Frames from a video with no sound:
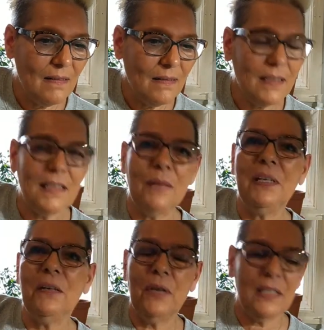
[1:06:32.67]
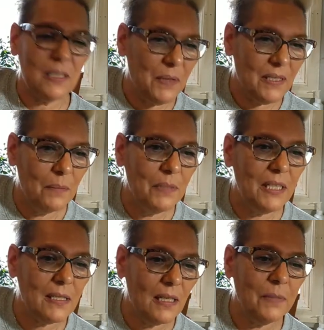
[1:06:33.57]
Send me a recipe. Somebody
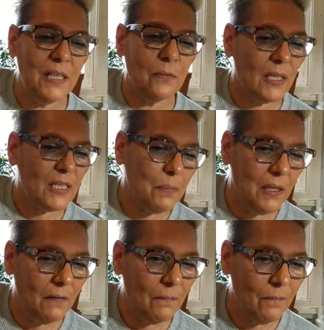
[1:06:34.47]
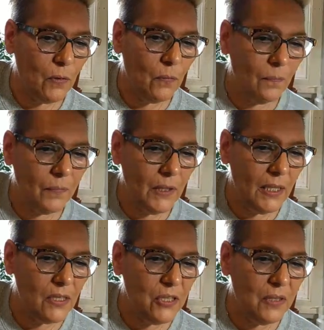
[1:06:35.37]
send me a recipe for
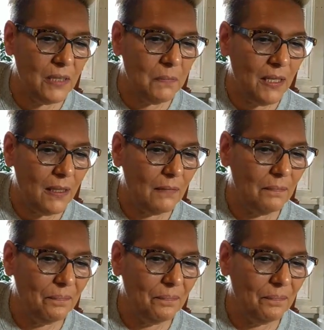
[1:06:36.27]
yes, you can make it.